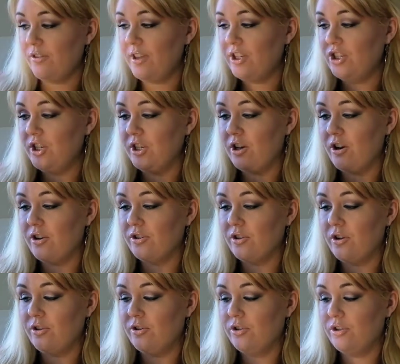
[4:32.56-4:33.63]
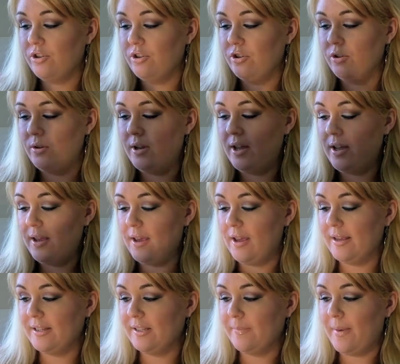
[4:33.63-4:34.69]
then she goes on to
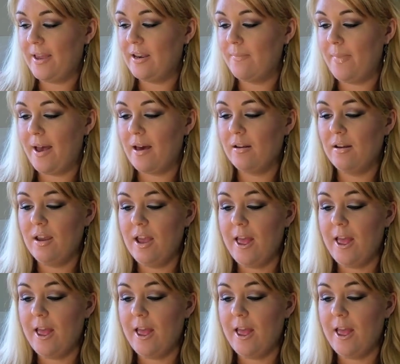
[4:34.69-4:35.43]
explain about